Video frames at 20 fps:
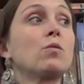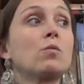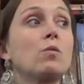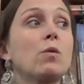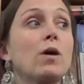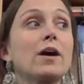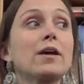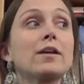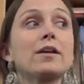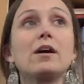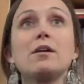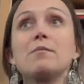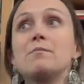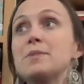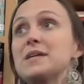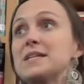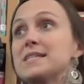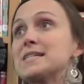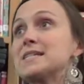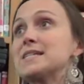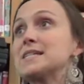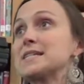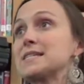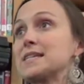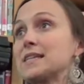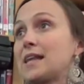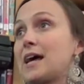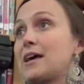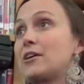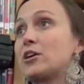what a business
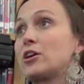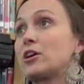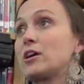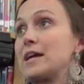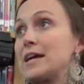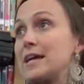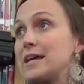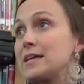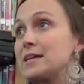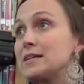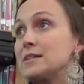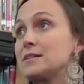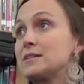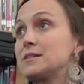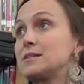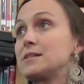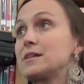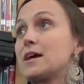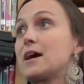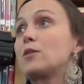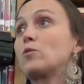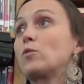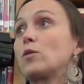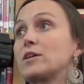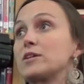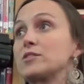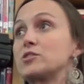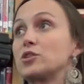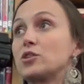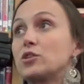letter is and
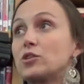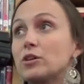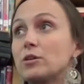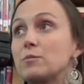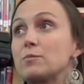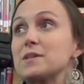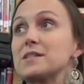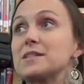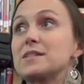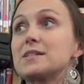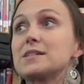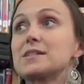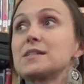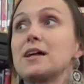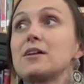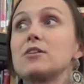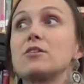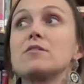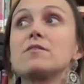what is a good business letter,